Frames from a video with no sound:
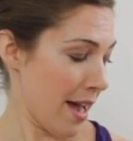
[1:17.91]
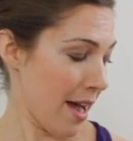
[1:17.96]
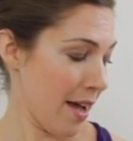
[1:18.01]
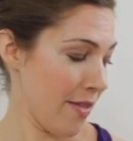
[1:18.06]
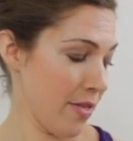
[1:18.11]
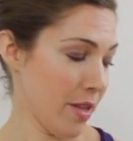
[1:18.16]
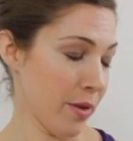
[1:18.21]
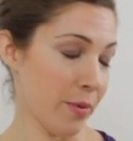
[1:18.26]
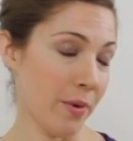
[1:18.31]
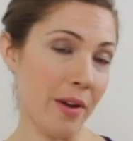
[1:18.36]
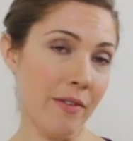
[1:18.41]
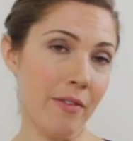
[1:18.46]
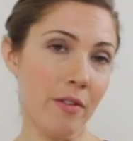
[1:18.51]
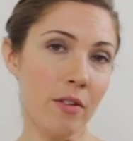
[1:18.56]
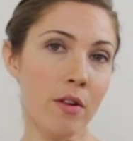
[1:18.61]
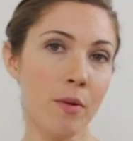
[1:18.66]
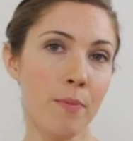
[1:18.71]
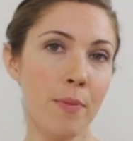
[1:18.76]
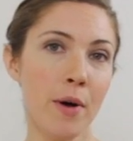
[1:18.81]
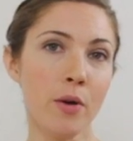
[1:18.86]
And then we have a
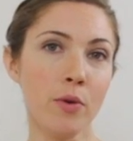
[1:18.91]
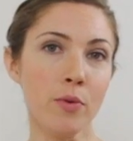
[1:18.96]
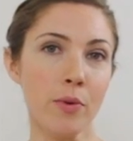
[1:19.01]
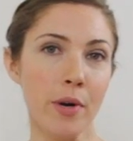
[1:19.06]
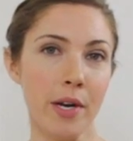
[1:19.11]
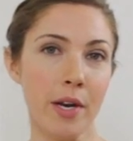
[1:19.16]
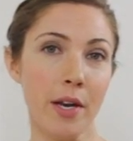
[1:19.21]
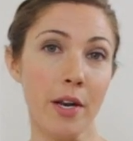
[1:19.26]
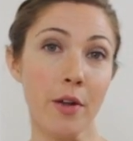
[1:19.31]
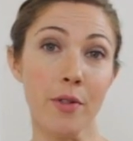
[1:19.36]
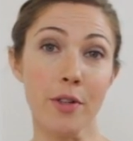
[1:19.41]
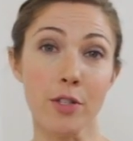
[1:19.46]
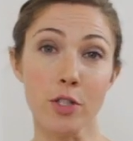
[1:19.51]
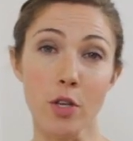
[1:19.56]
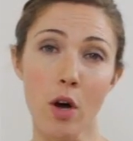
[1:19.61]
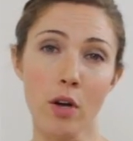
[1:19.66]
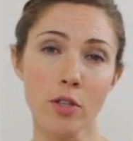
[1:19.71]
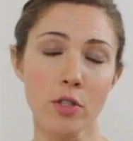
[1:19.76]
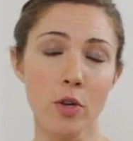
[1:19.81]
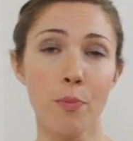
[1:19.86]
little bone right in here
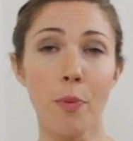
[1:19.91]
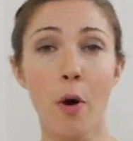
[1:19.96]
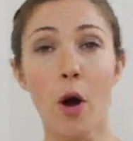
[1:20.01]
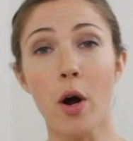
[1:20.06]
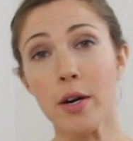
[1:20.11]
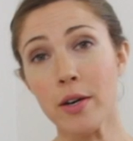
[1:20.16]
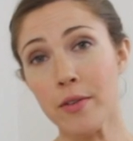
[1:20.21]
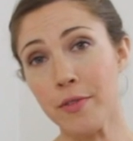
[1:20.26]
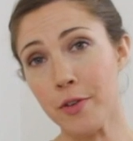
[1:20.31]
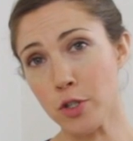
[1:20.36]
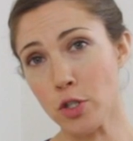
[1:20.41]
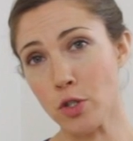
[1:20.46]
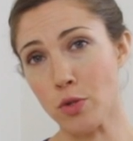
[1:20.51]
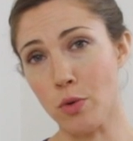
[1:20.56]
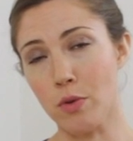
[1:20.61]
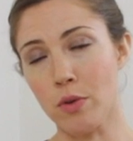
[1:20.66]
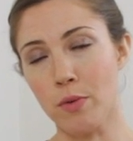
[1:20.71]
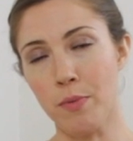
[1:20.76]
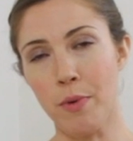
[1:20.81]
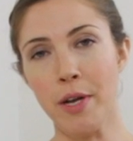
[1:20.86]
that's also part of your
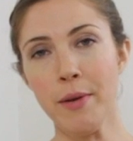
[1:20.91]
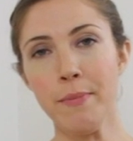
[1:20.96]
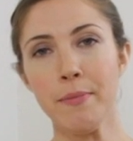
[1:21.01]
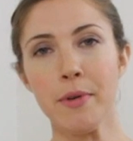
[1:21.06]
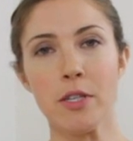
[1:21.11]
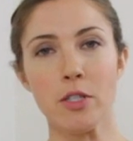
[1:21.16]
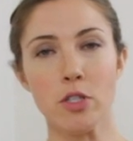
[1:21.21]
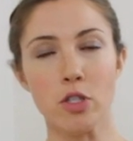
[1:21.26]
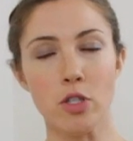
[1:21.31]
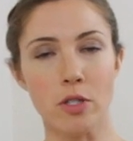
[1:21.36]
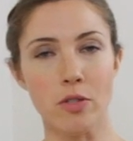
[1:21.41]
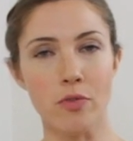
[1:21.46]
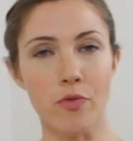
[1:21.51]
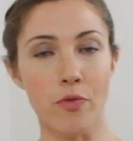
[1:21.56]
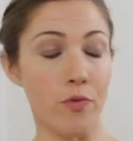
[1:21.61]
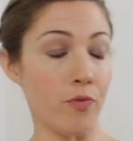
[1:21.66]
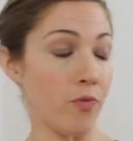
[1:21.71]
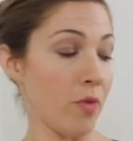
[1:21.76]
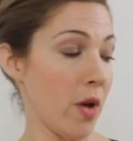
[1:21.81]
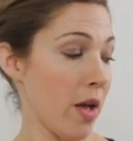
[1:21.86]
shoulder blade, but it's
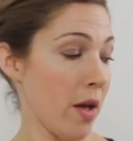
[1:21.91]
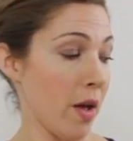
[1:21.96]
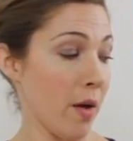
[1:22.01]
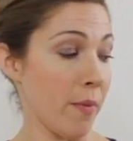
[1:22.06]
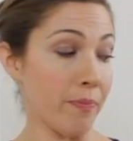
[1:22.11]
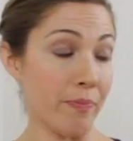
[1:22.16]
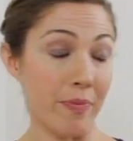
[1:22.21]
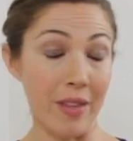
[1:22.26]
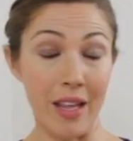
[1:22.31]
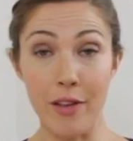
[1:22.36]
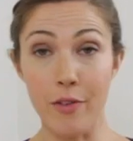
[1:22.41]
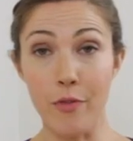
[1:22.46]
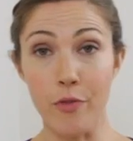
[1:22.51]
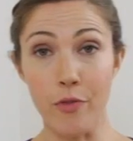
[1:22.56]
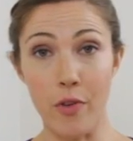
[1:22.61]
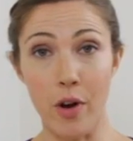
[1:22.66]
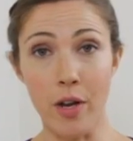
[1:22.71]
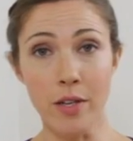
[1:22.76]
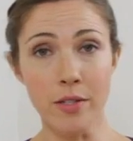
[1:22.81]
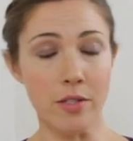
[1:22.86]
just in
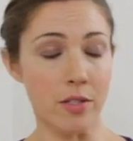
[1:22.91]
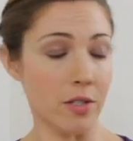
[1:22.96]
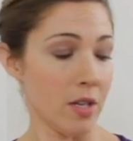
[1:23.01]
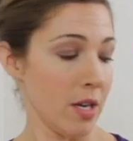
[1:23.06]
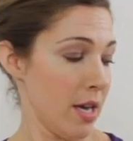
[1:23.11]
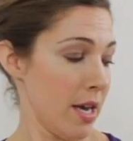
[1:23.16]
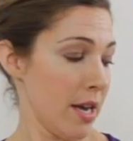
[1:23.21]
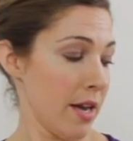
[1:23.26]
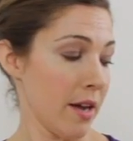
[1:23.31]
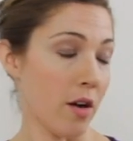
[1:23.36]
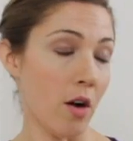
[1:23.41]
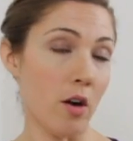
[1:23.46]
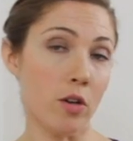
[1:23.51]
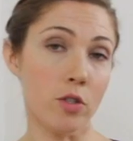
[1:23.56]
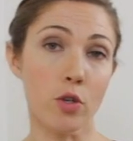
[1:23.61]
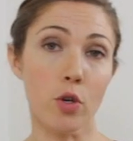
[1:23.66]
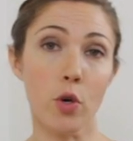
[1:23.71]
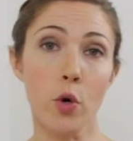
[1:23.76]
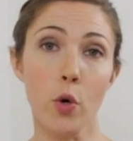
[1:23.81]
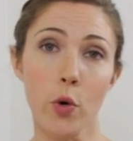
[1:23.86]
front,
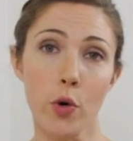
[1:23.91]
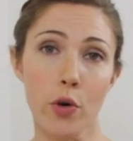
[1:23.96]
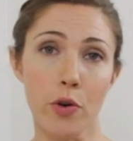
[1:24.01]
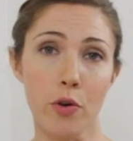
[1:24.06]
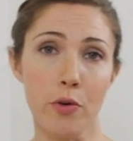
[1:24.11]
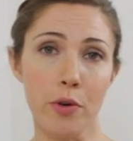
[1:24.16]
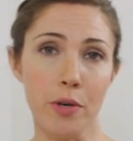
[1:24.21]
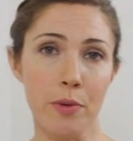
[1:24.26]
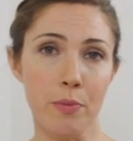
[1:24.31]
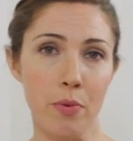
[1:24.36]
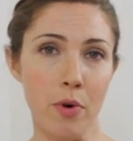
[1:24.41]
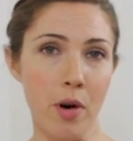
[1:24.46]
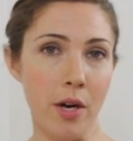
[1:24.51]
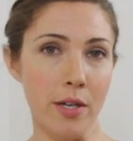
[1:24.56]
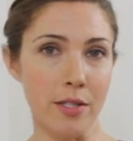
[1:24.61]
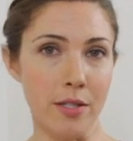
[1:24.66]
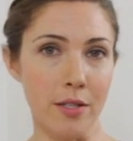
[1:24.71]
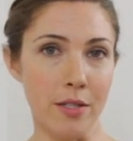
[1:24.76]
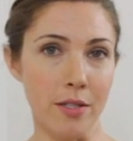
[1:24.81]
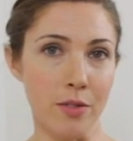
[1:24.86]
called your coracoid
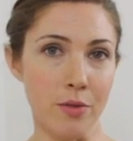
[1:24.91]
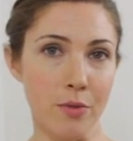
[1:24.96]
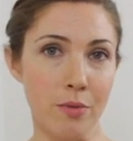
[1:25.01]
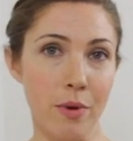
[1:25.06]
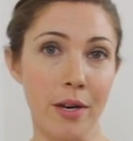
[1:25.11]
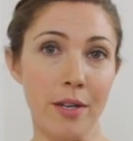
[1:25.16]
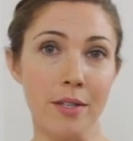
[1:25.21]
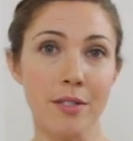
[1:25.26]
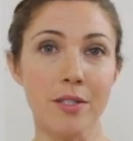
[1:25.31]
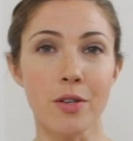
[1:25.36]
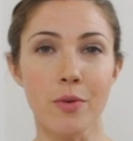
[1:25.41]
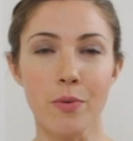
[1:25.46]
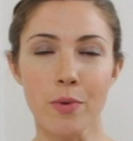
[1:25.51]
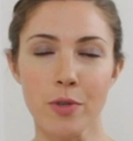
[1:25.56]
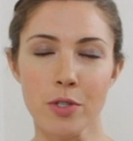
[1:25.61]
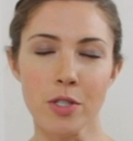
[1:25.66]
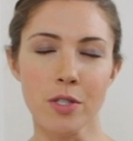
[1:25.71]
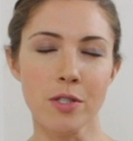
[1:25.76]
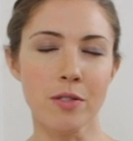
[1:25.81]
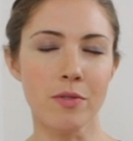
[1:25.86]
process, right? And so I
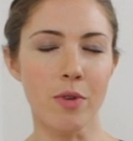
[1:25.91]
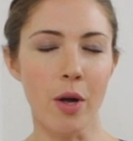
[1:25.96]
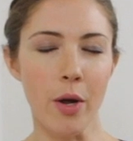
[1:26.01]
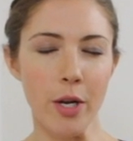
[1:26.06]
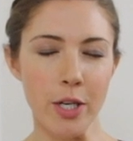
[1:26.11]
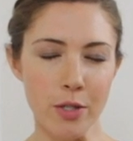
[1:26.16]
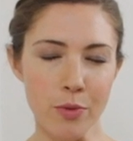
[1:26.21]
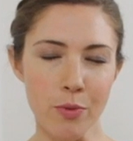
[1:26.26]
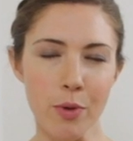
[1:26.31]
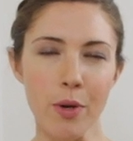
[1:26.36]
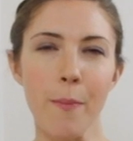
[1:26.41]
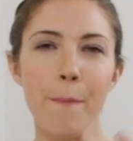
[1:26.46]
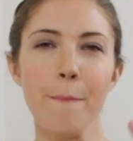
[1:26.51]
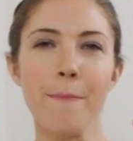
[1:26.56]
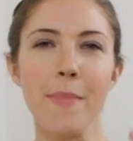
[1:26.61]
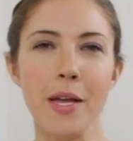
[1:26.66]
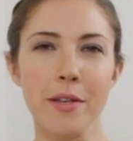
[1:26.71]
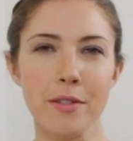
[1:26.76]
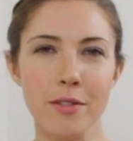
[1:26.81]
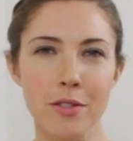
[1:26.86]
just want to
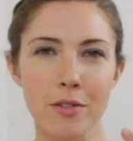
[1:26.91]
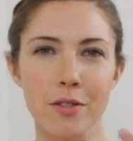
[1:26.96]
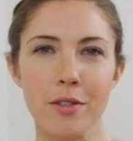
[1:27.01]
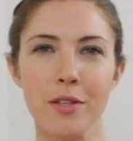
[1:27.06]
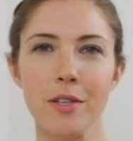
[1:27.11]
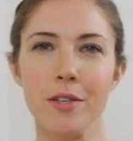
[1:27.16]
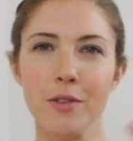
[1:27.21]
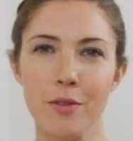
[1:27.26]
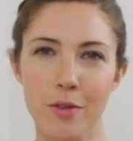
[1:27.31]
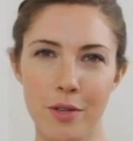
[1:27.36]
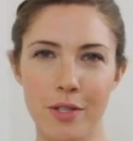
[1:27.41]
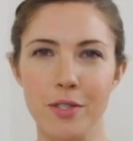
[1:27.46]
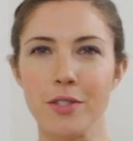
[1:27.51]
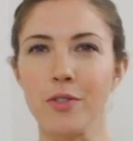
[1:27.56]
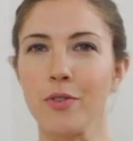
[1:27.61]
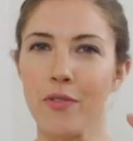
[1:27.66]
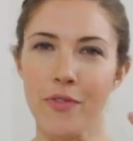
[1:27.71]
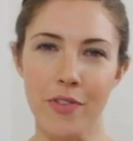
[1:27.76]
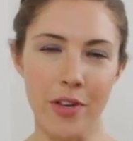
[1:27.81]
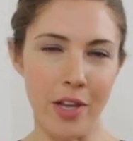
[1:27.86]
mentally, you just
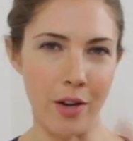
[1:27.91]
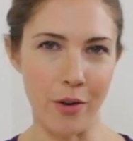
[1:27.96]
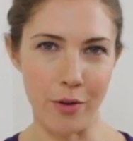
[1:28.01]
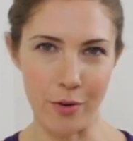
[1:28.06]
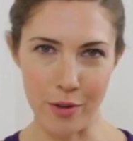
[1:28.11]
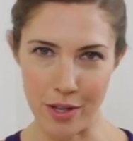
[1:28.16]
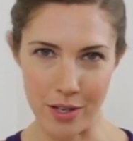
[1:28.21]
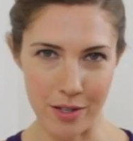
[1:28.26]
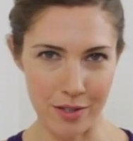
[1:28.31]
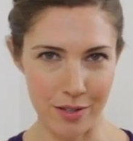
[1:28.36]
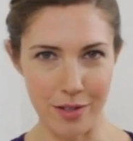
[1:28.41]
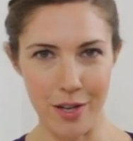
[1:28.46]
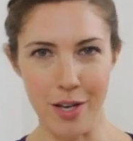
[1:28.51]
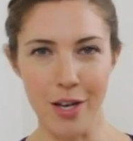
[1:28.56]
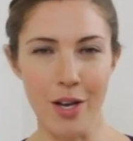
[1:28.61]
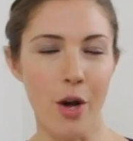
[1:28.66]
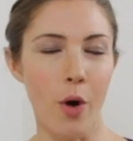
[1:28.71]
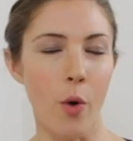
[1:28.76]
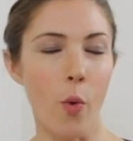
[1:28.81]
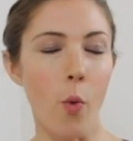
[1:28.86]
sort of hear these
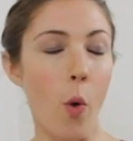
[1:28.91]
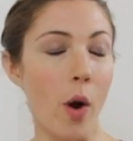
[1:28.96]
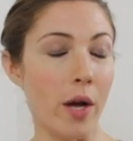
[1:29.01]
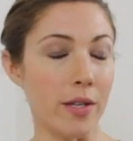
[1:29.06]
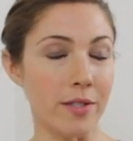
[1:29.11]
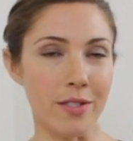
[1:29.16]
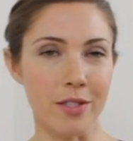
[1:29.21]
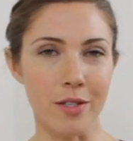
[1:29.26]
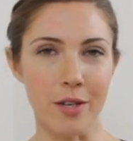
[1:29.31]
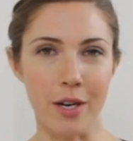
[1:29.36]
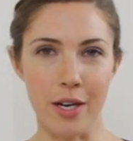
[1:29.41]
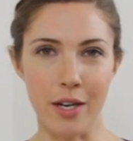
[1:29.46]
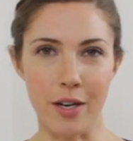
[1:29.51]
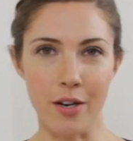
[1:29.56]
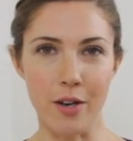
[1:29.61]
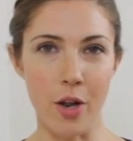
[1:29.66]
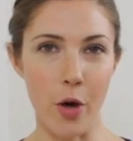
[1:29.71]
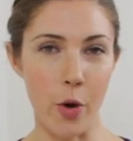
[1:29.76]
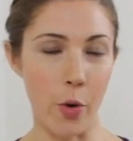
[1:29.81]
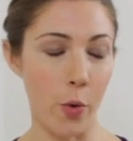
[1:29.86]
once so you kind
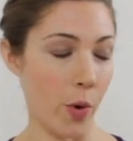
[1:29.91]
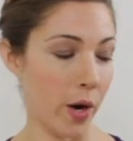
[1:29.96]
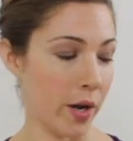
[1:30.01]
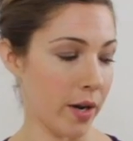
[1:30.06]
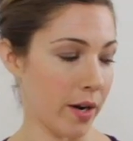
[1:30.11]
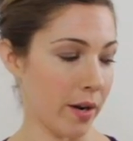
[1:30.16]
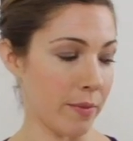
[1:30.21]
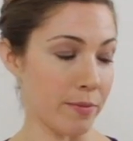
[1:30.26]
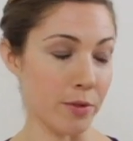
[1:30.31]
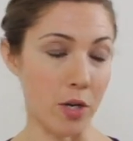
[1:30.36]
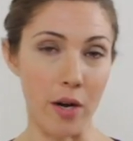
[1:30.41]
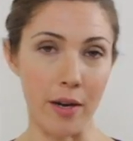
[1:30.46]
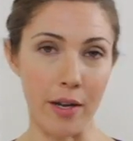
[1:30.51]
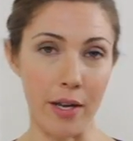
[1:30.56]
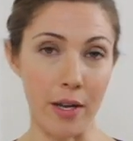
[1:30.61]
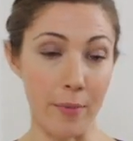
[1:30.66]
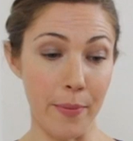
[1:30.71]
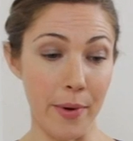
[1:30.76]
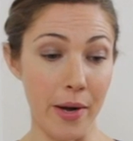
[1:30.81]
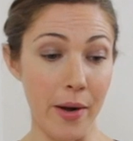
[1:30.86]
of know what I'm
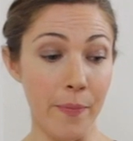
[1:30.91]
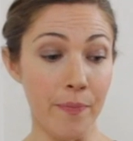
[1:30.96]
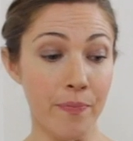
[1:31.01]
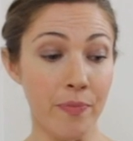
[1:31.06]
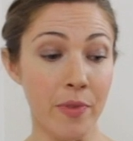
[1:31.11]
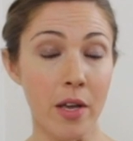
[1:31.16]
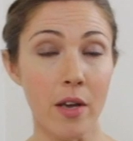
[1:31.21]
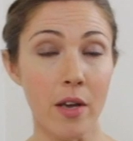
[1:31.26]
talking about.